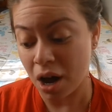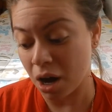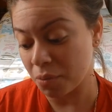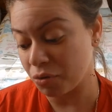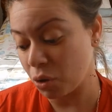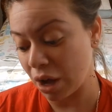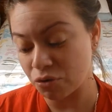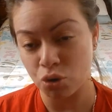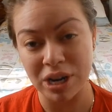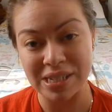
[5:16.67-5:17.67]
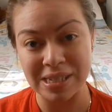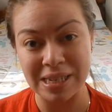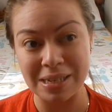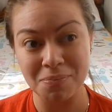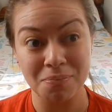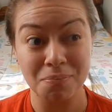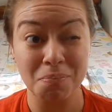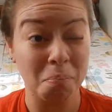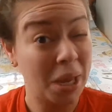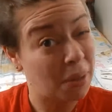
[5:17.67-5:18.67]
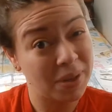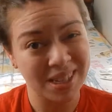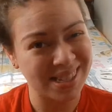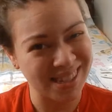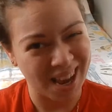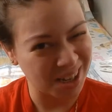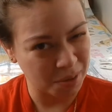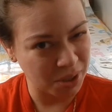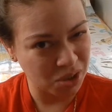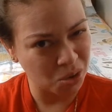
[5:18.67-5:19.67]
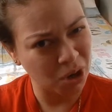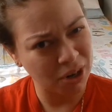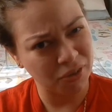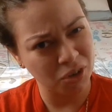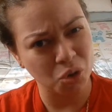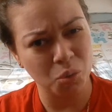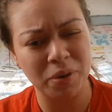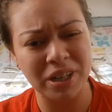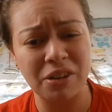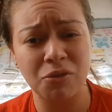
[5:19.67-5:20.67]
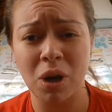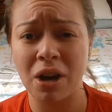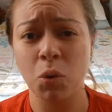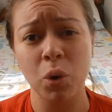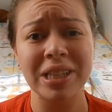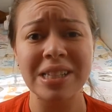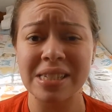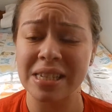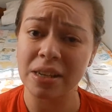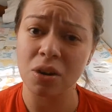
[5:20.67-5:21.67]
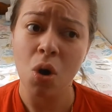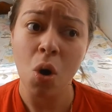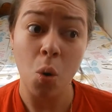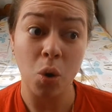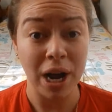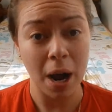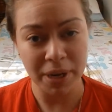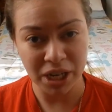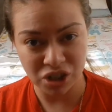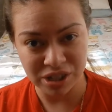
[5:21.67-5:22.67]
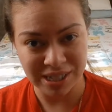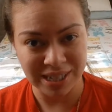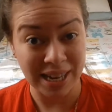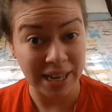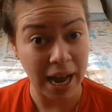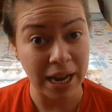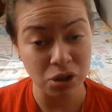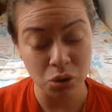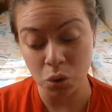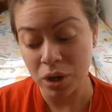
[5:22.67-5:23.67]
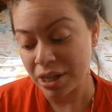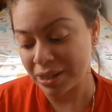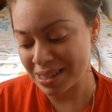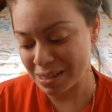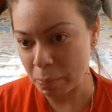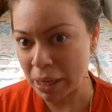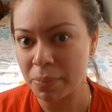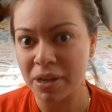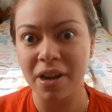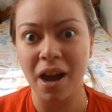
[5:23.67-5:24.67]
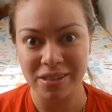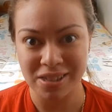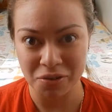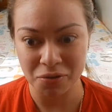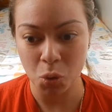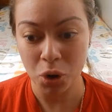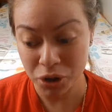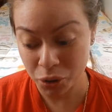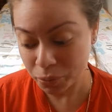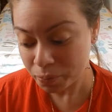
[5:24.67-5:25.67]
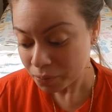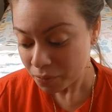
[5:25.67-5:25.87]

If you have dry skin, maybe it's not going to be too great for you, but if you have oily skin or combination skin like I do, this may be a godsend for you.